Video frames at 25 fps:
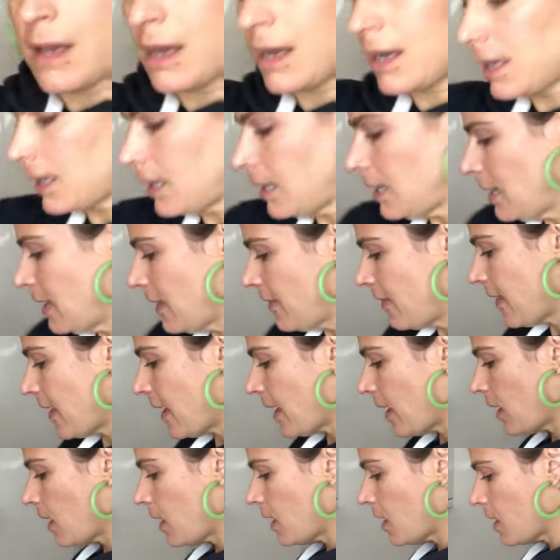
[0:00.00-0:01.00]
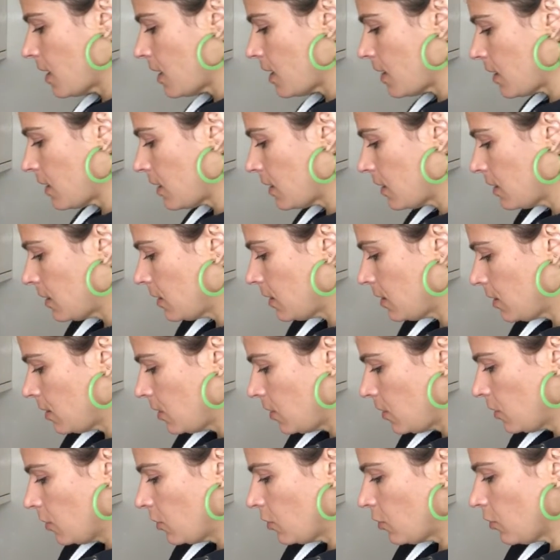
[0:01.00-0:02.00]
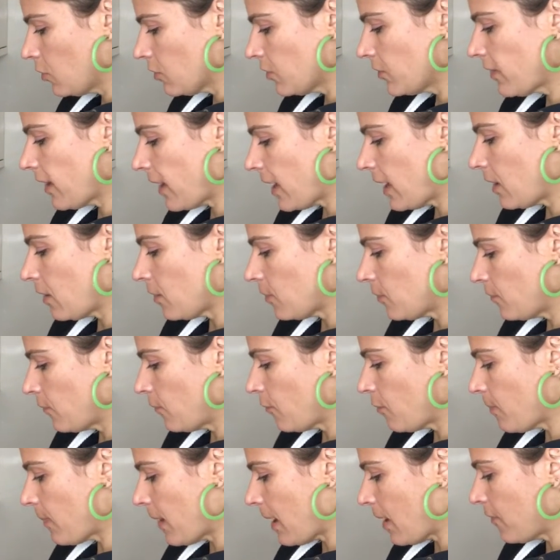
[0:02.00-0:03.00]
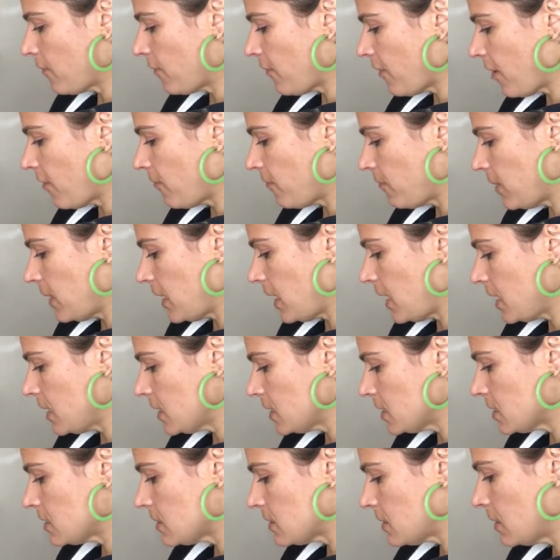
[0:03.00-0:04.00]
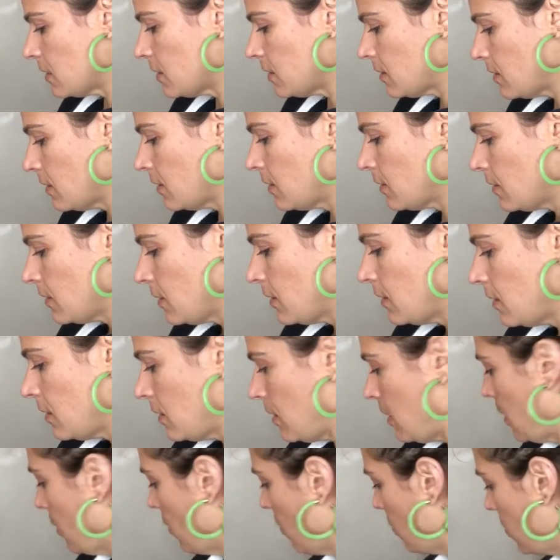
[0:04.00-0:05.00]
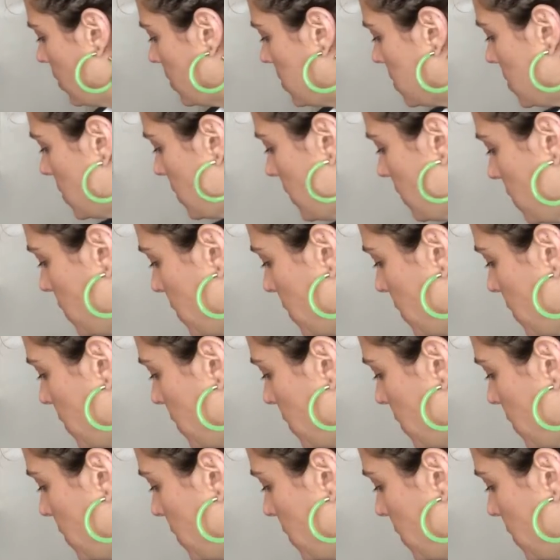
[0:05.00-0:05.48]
I'm going to let that cook down for about 5 minutes on a sort of